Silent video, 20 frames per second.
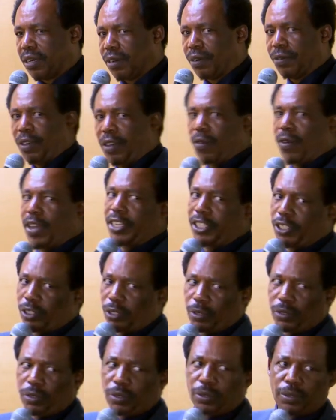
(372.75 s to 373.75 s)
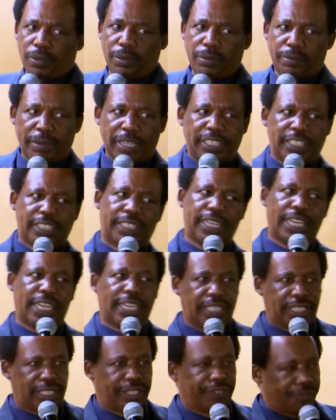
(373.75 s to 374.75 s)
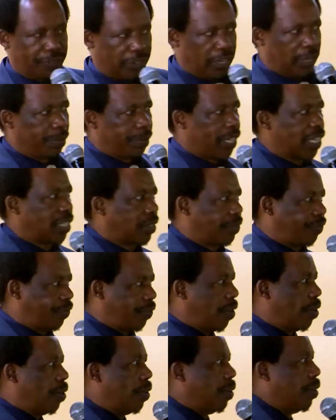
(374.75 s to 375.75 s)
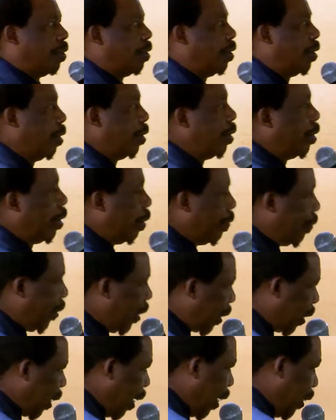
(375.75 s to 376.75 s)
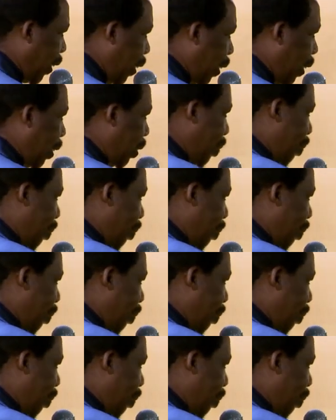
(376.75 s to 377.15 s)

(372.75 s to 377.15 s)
we want to meditate Philippians 4, verse 8.